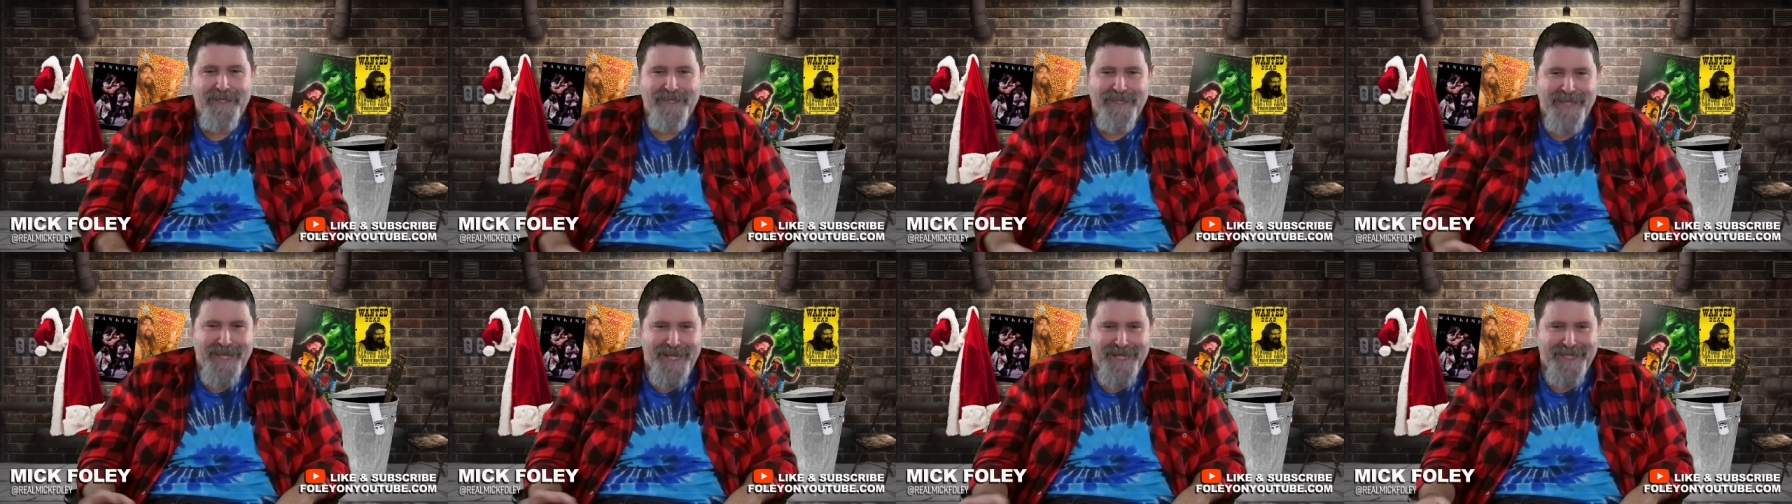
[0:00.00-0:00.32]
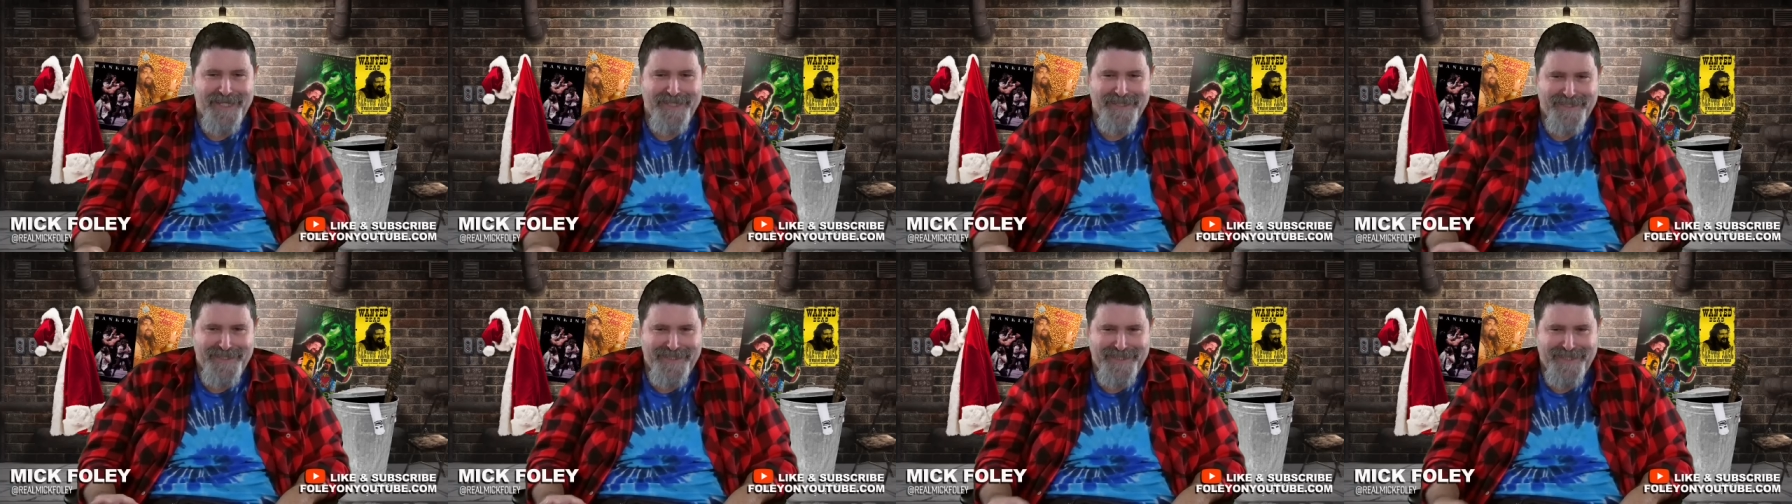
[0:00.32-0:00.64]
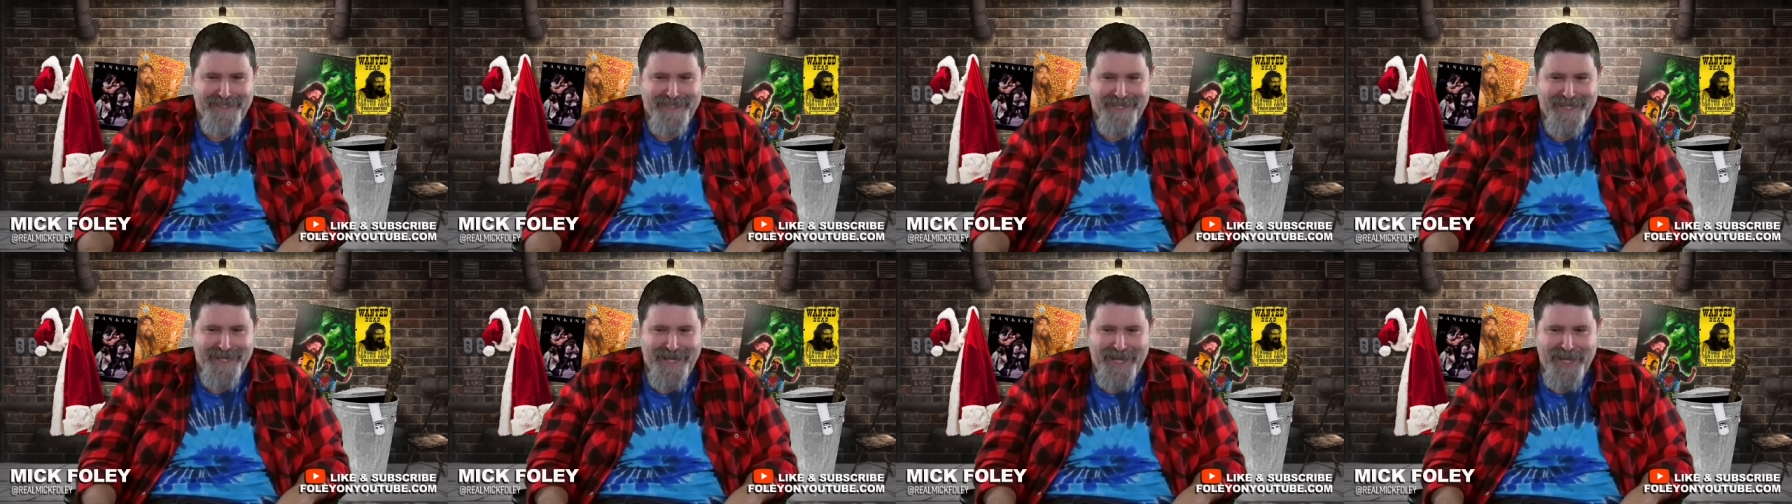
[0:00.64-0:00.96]
things
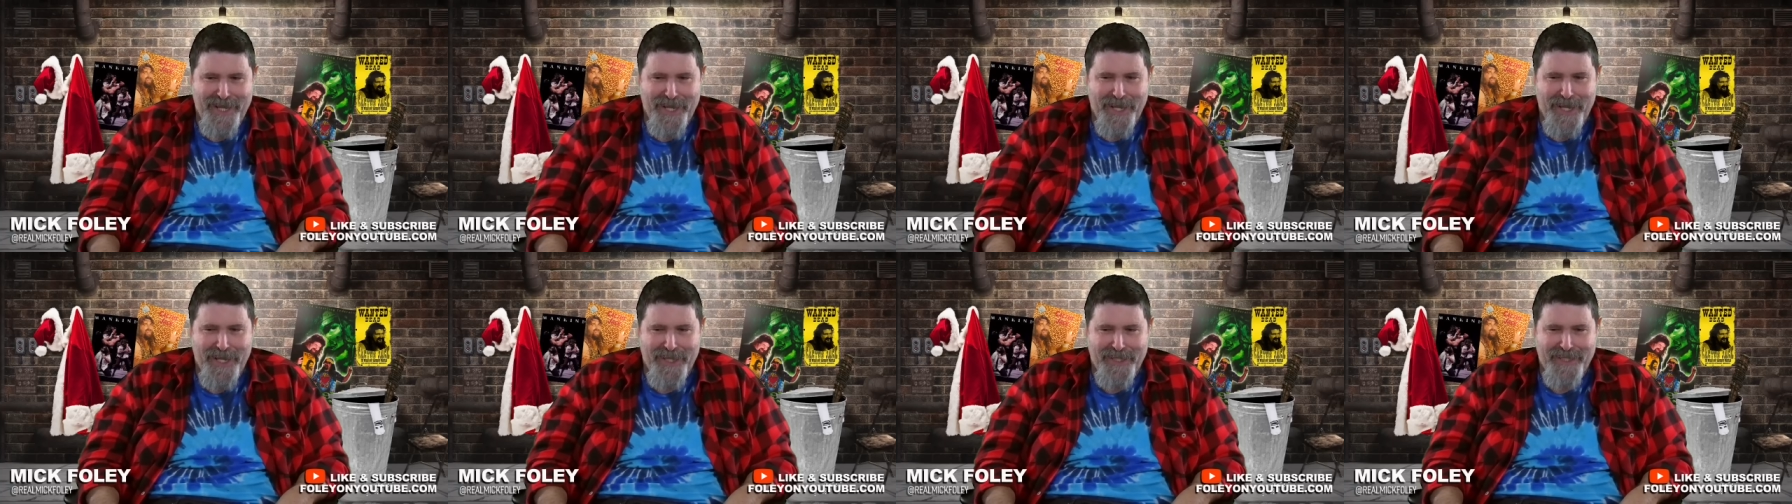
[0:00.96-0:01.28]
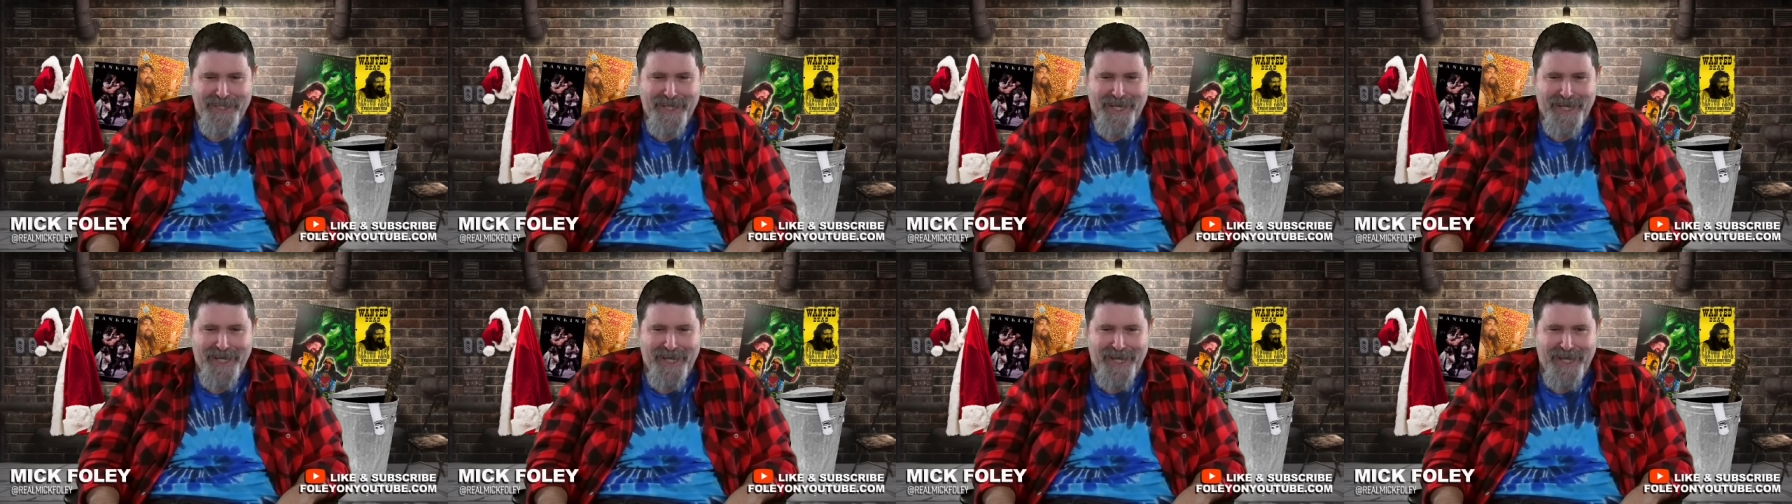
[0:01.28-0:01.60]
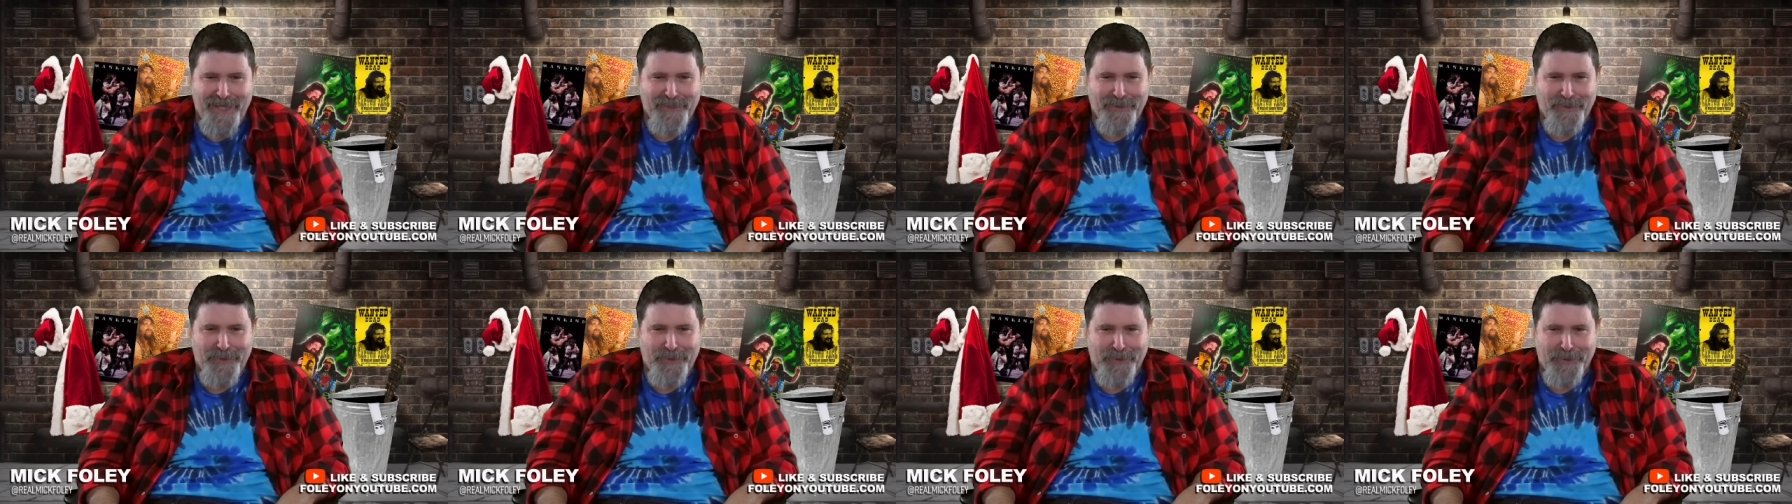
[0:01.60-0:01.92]
uh, that
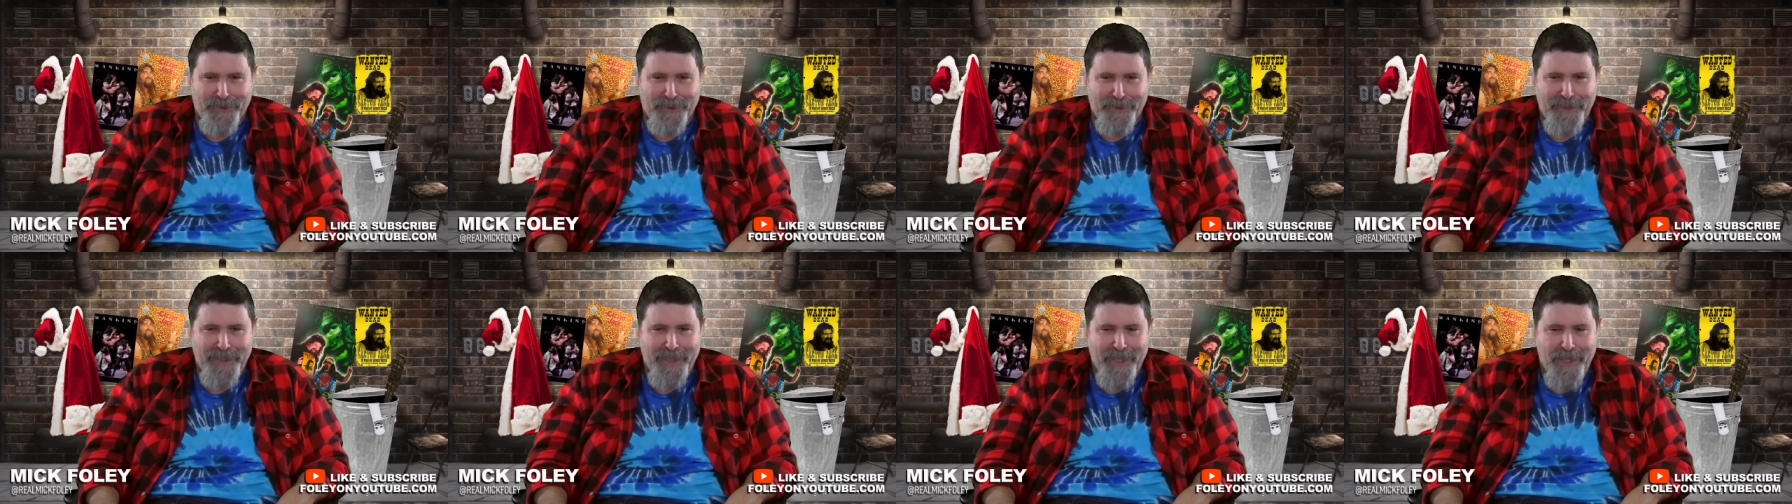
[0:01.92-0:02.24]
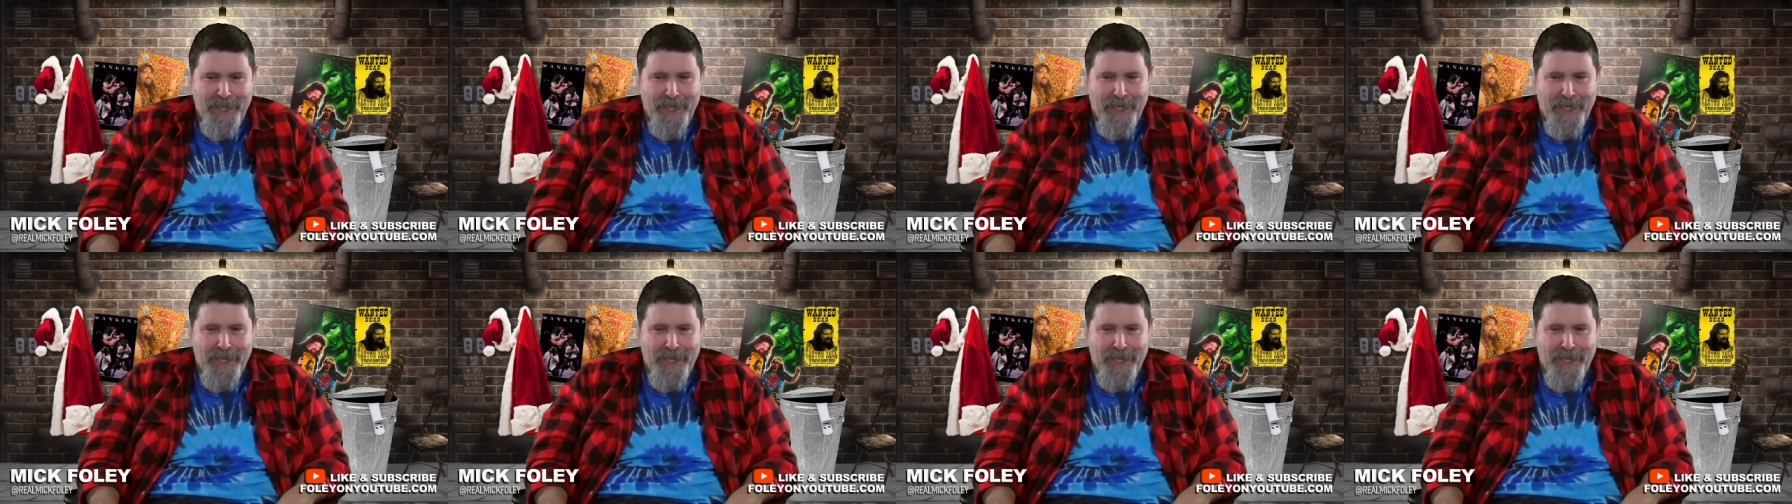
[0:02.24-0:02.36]
I learned,